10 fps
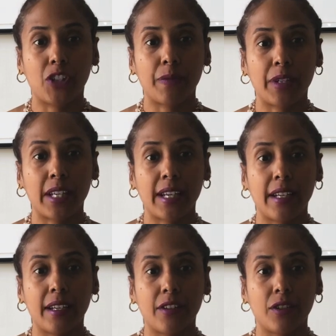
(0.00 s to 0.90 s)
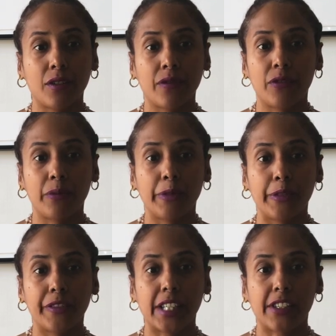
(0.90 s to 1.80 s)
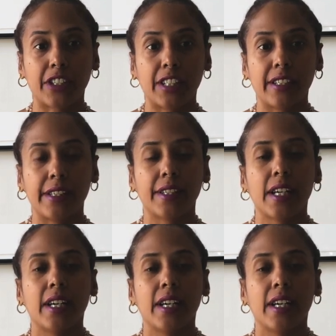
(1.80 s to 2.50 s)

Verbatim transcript: Gemini under the full moon of Sagittarius.